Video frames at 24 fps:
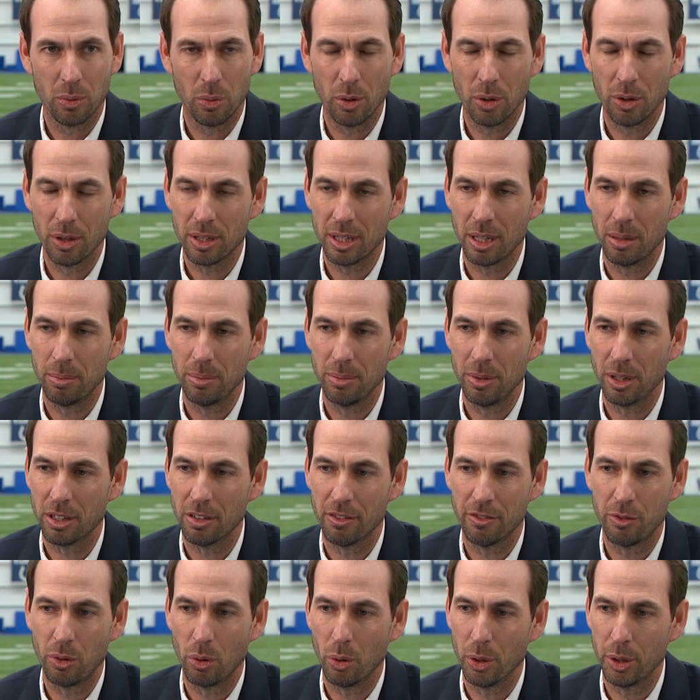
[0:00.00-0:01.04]
to work. I'm
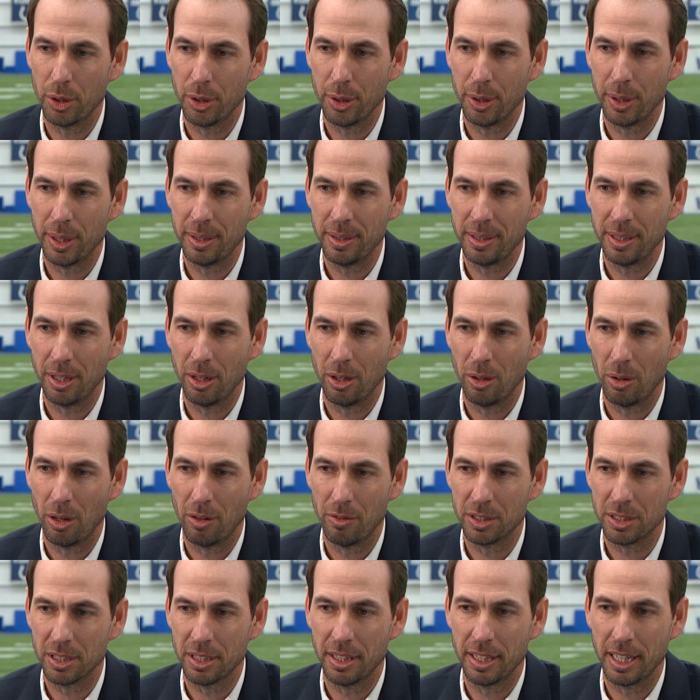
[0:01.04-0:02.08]
looking forward to it. You know,
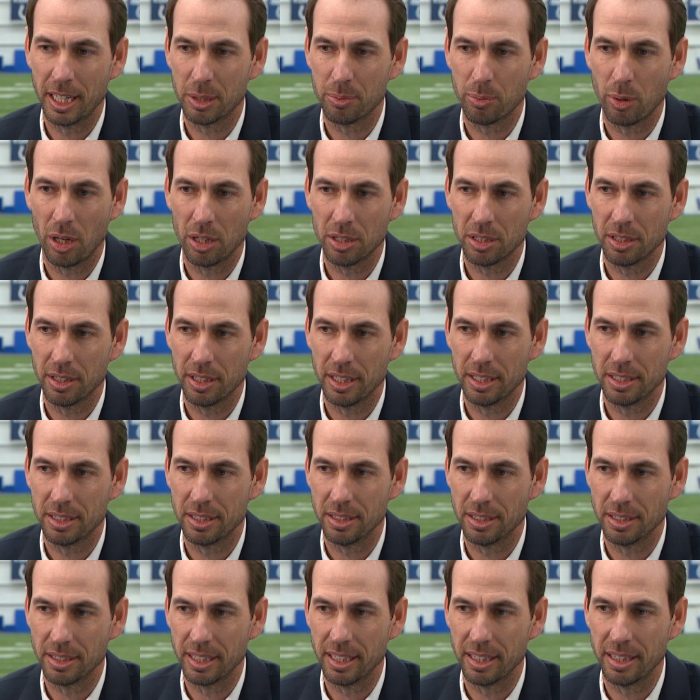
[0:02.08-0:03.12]
obviously the next process of
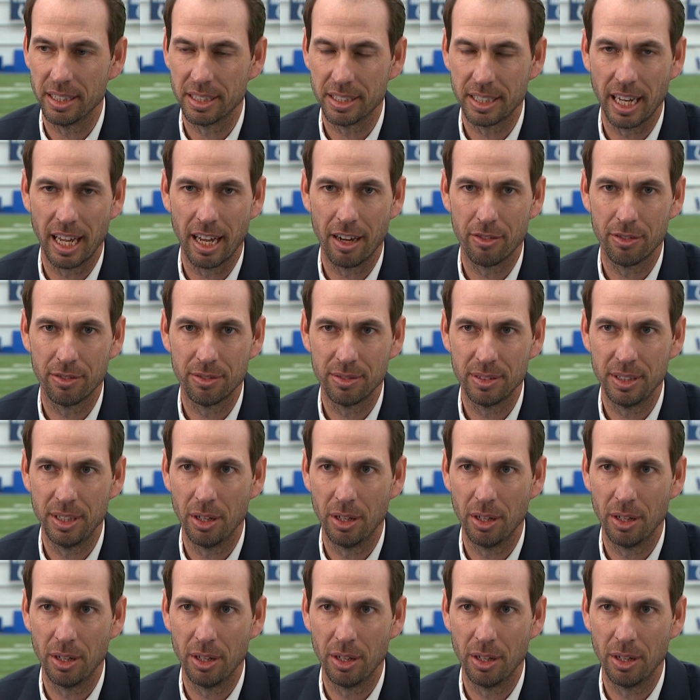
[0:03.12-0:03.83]
this is getting the staff,